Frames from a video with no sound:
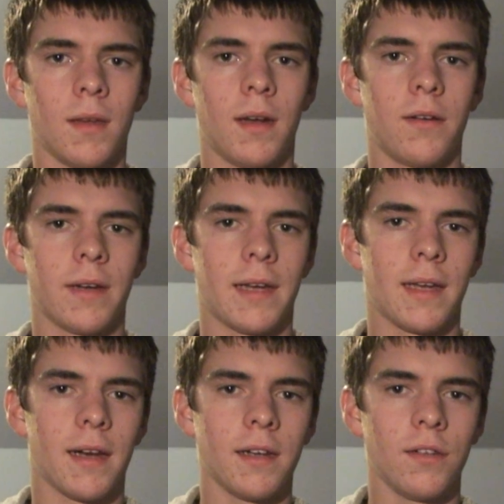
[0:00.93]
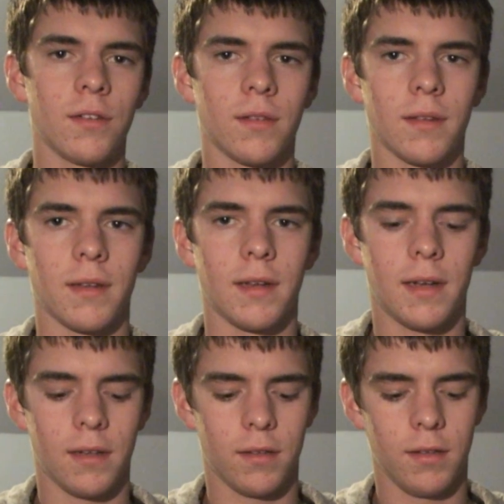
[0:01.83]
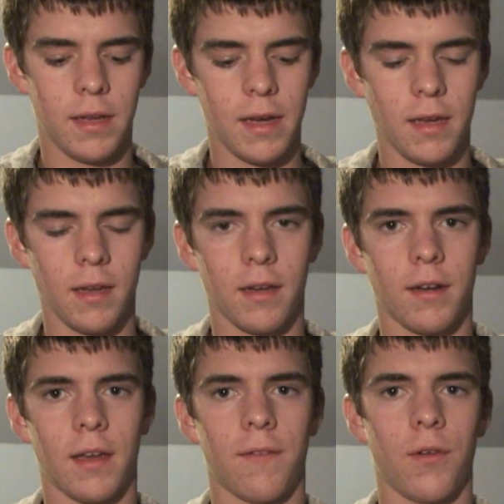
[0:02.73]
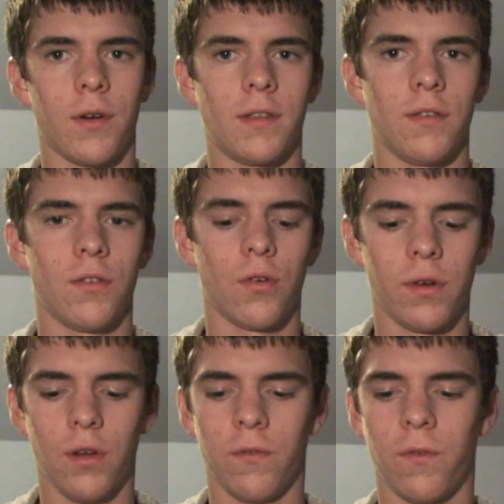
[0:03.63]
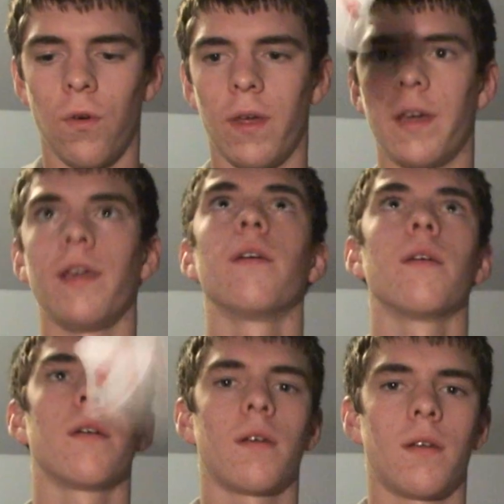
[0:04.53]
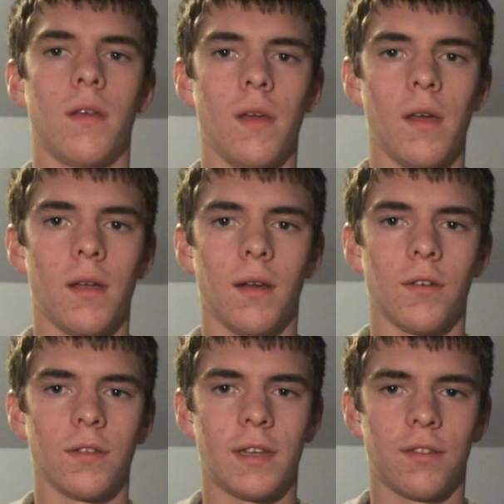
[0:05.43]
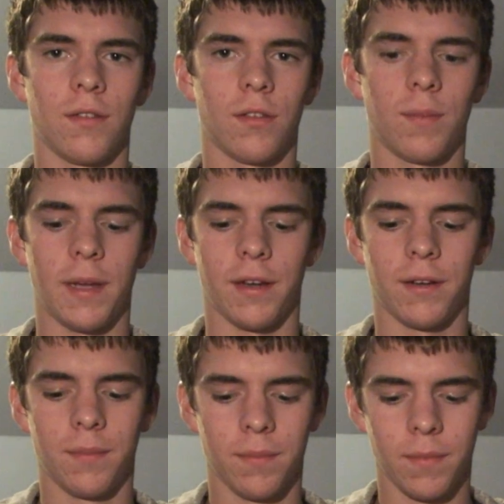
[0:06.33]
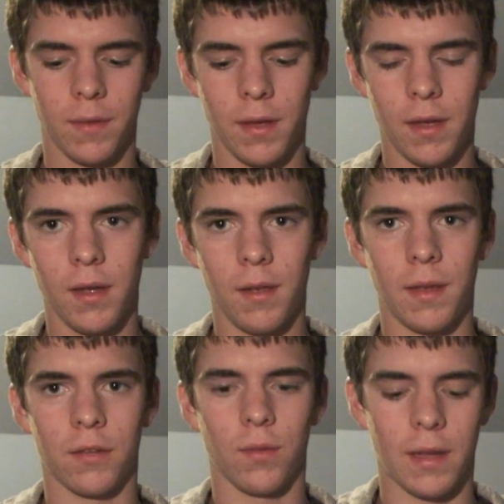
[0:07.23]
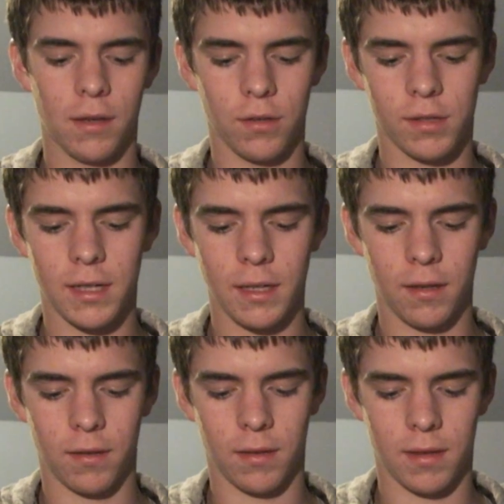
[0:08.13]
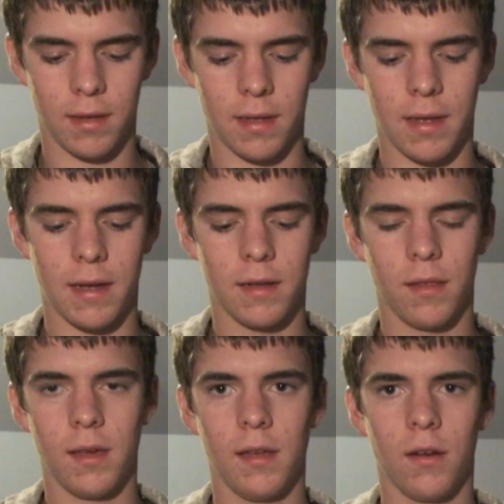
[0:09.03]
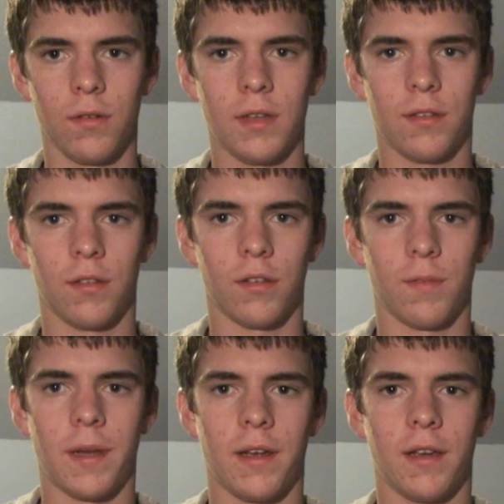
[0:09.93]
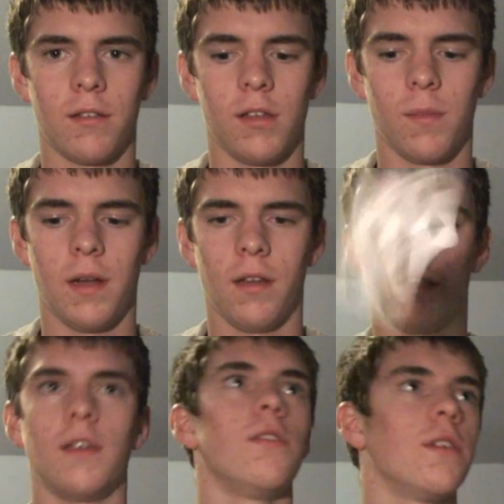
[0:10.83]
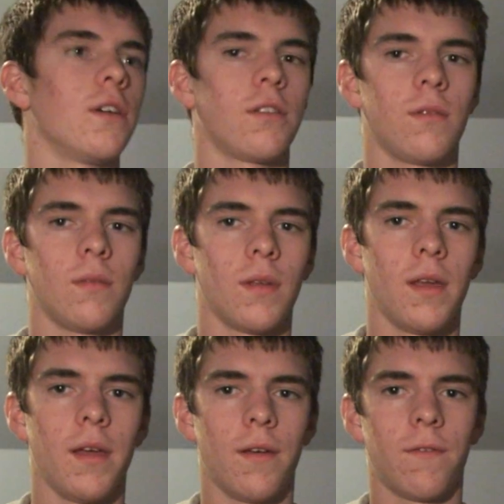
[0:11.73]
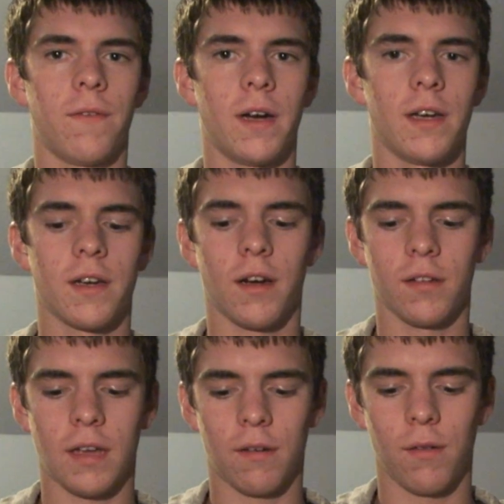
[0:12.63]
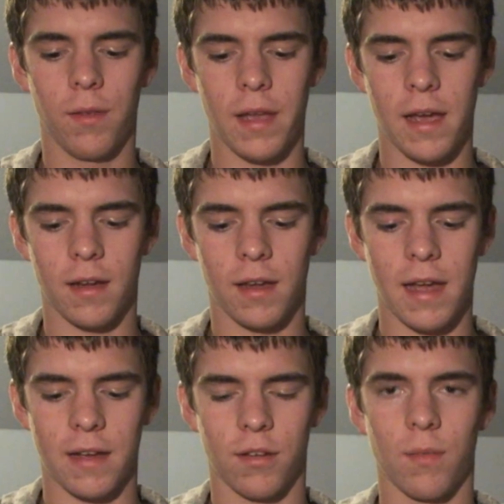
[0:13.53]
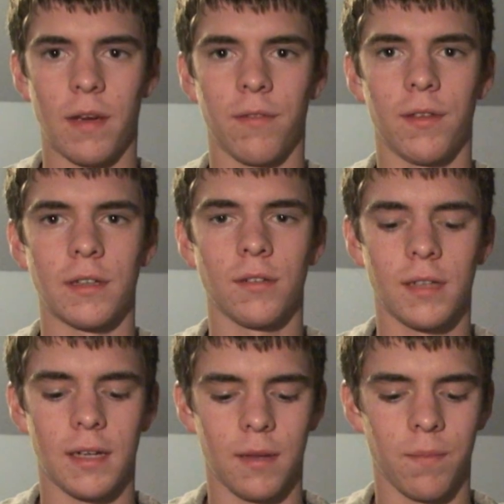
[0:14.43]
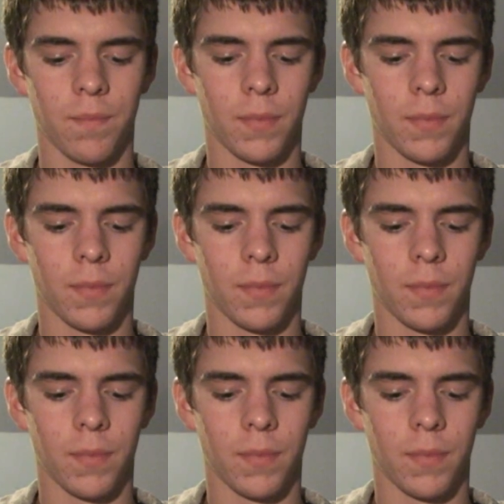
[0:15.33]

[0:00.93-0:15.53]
Hello again guys, and today I'm going to give you a tutorial for the long distance spinner. That's what that looks like, and the long distance spinner is the ability to just fire cards out of the deck and catch them every single time.